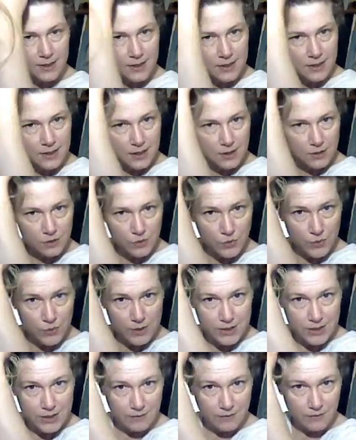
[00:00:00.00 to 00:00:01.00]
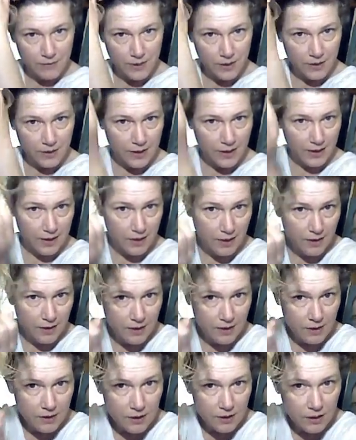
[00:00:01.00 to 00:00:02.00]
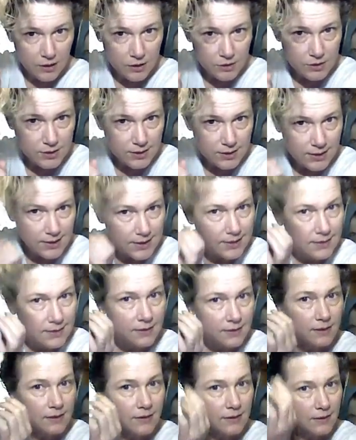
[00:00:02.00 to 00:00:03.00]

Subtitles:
continue twisting very loosely.